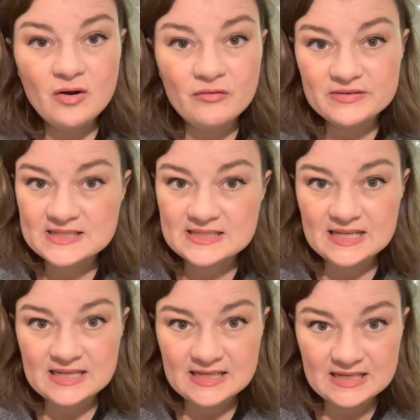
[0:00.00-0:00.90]

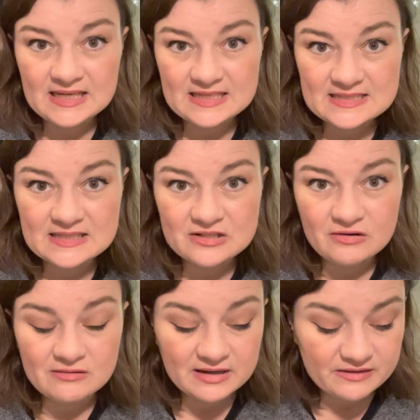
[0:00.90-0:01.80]
obviously he is the
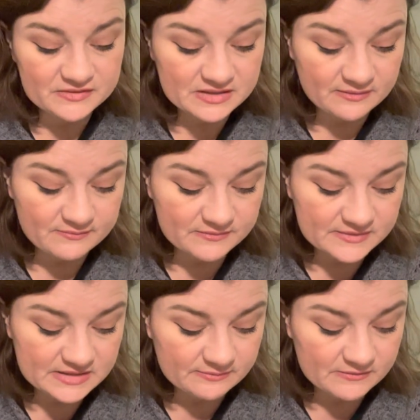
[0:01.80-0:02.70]
target of some
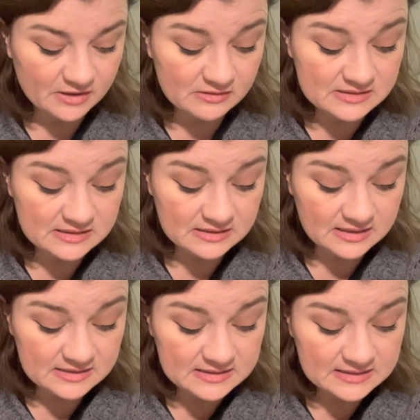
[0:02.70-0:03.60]

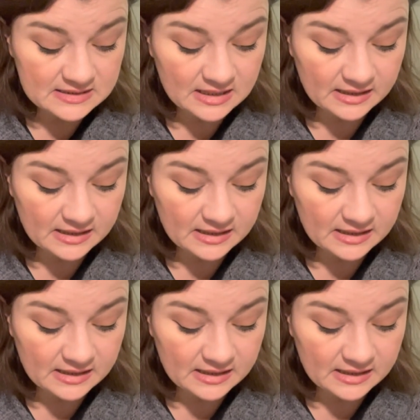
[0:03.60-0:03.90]
nastiness.